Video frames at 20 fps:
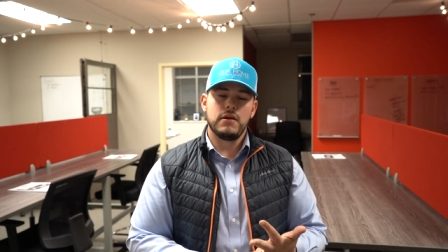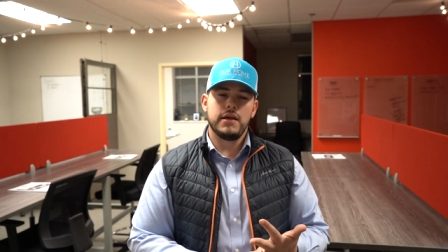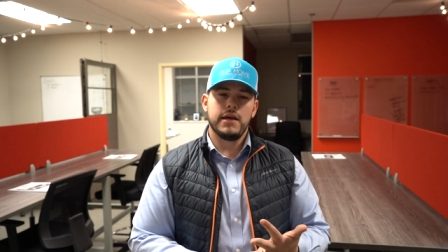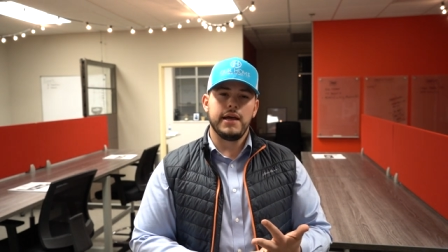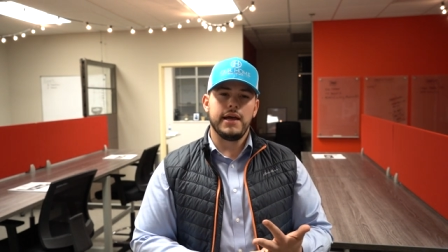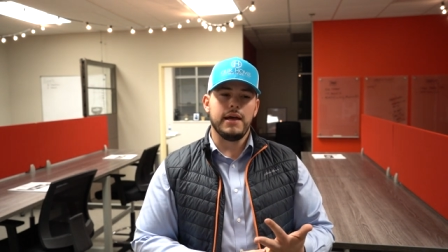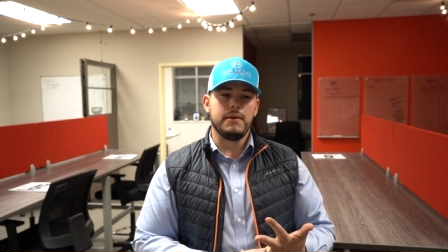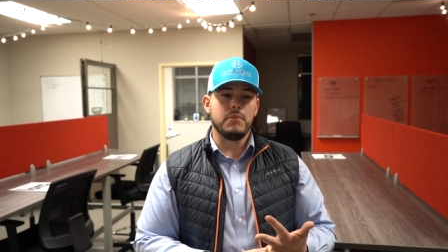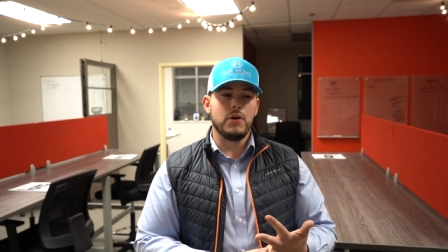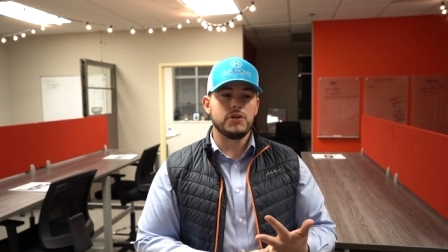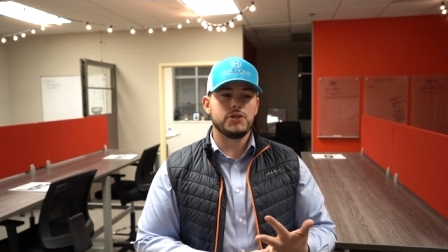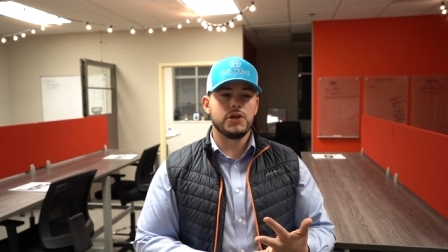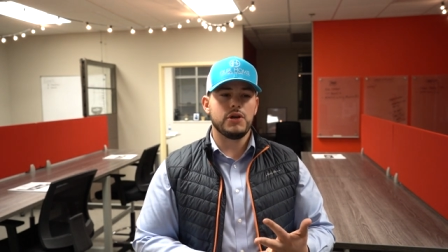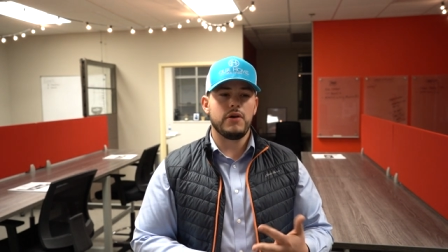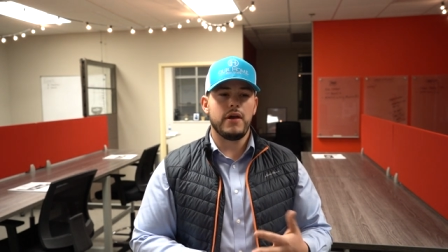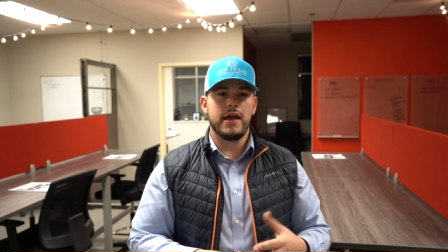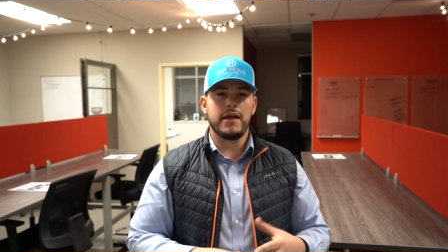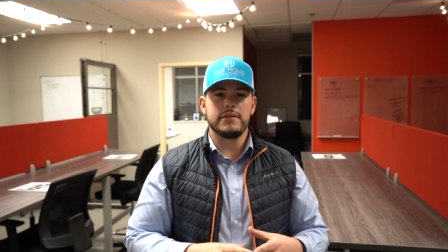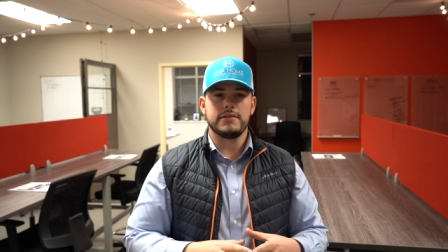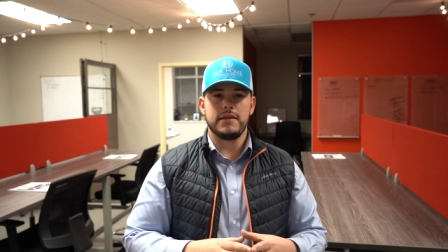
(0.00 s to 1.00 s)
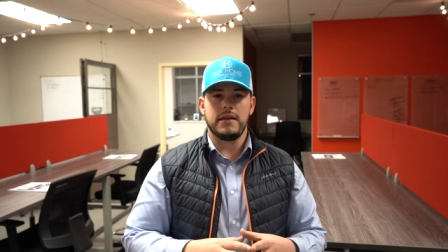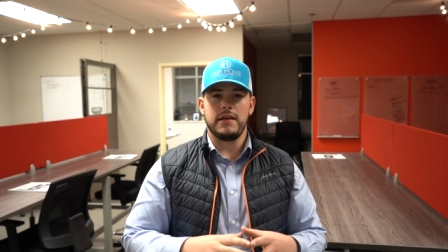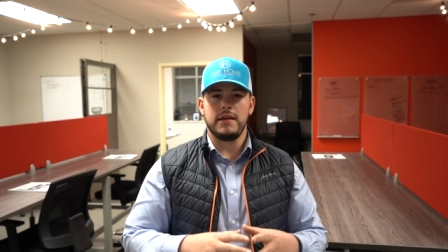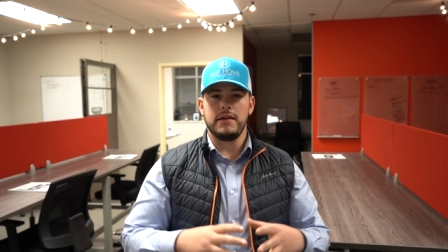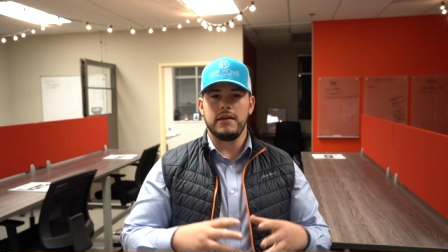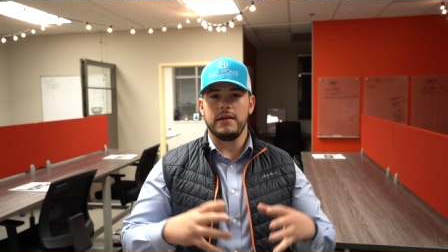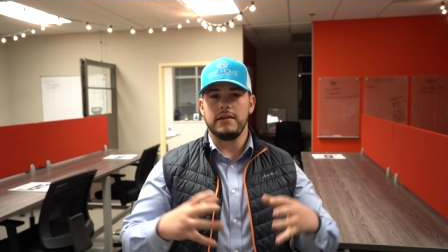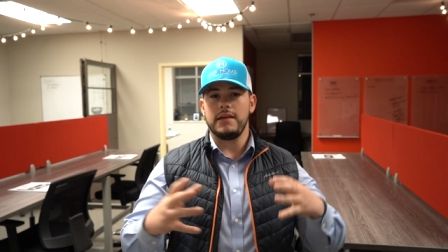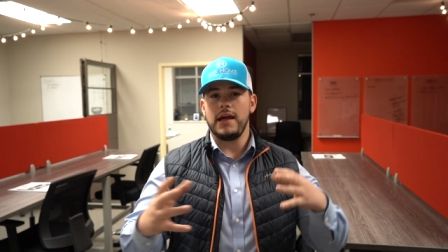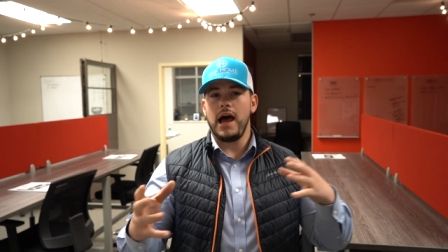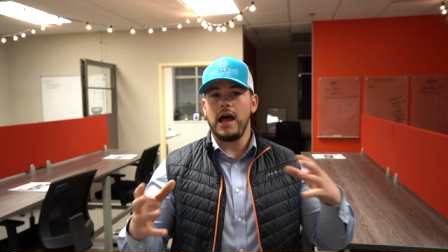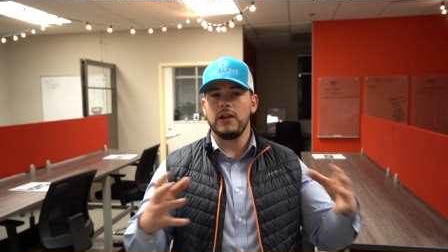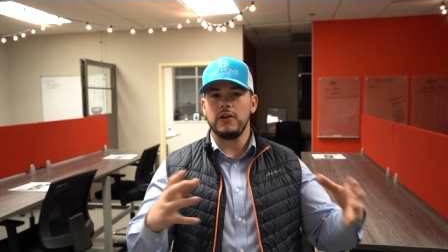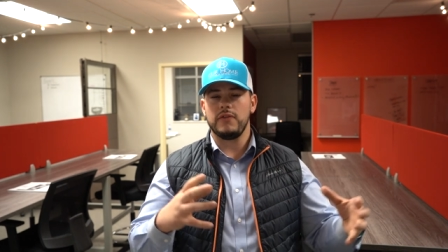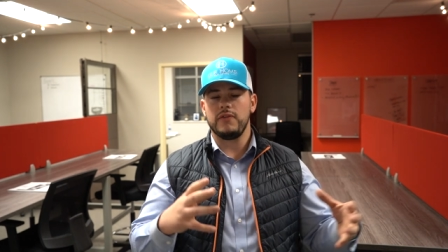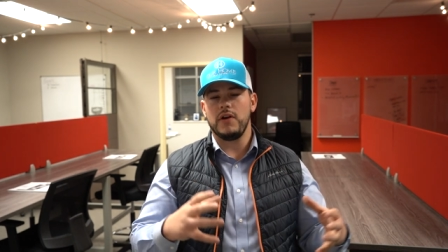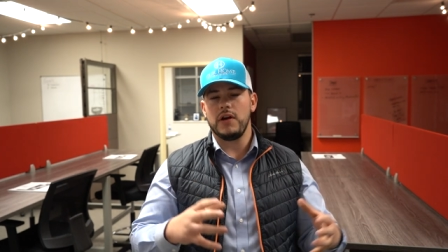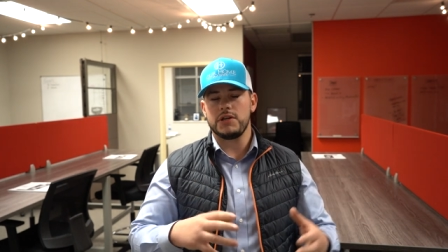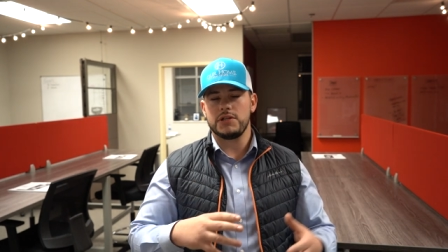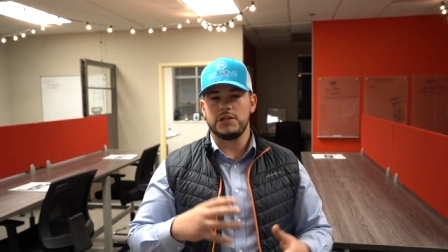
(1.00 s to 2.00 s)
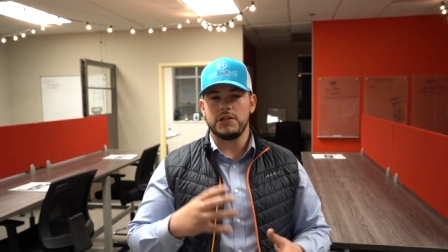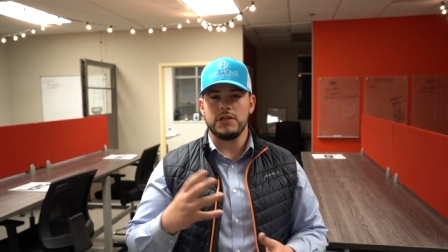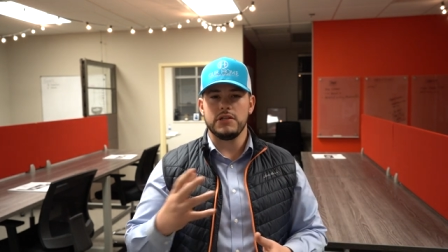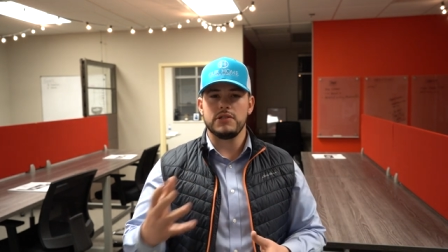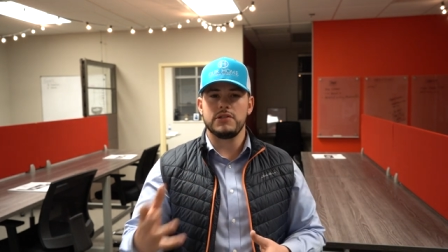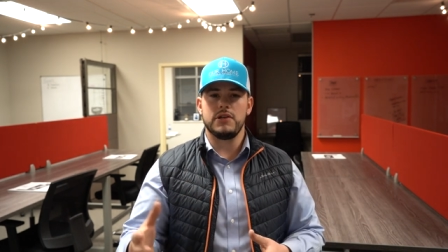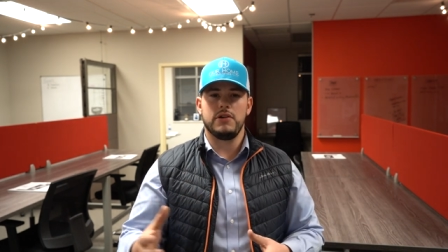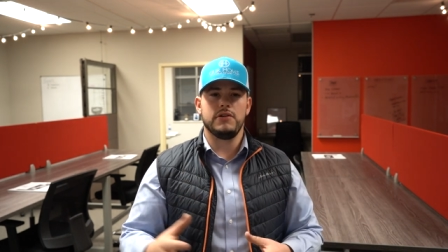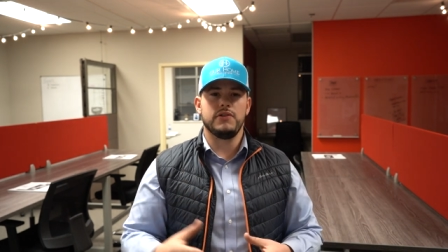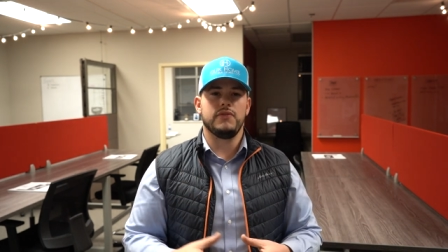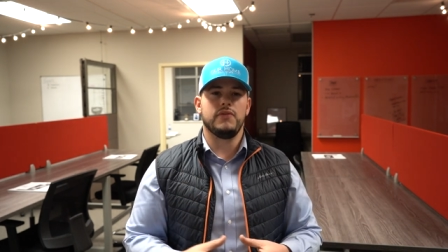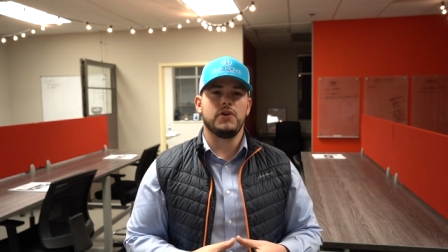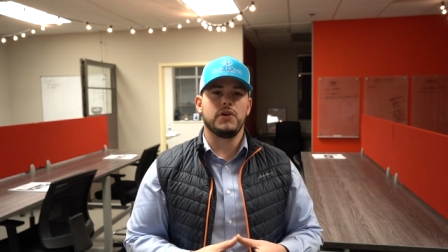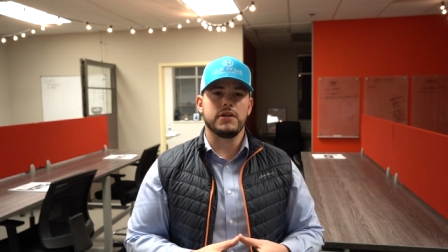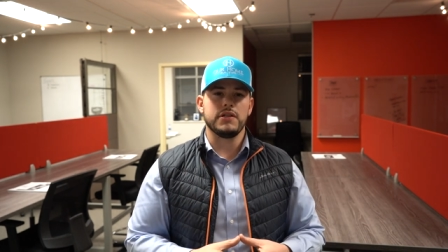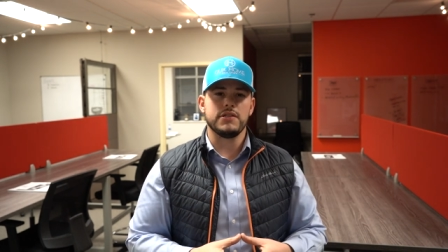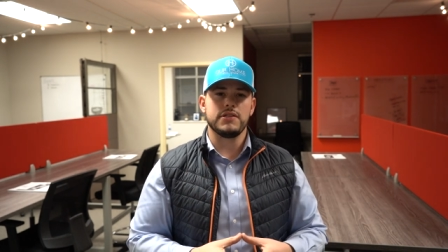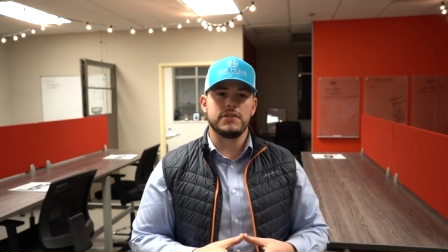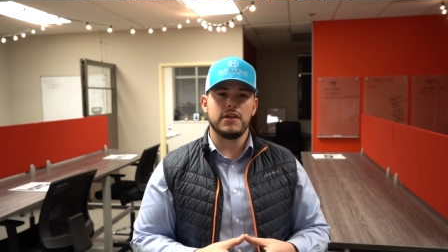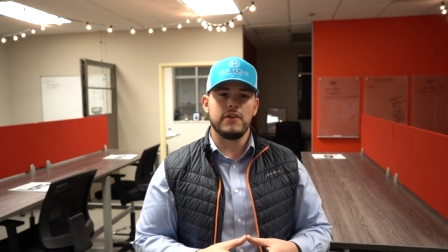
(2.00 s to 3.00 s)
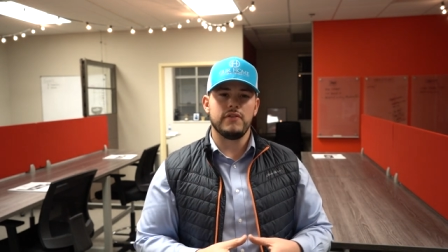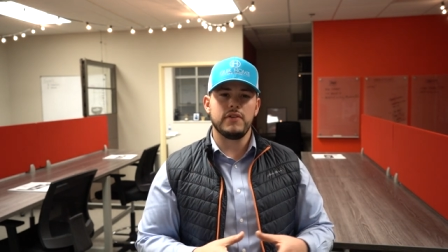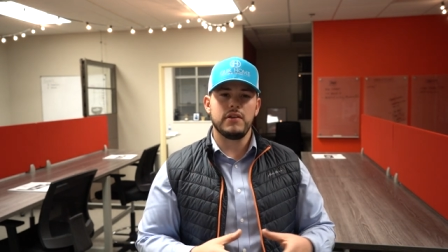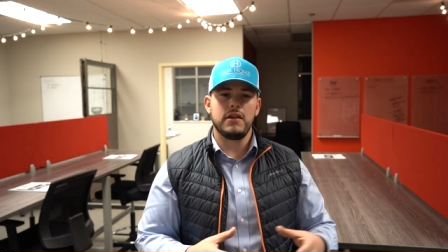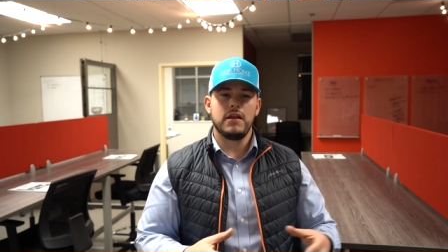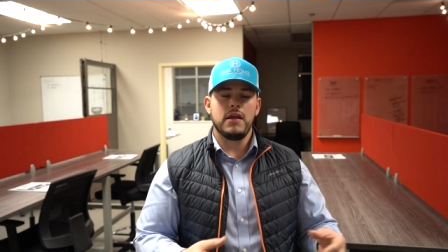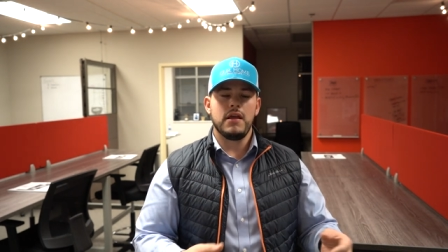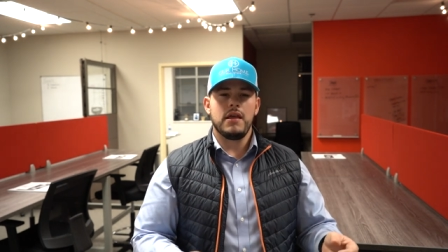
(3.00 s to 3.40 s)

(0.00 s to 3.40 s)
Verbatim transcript: uh, Mojo has a, a, dialer function, and so does Vulcan Seven.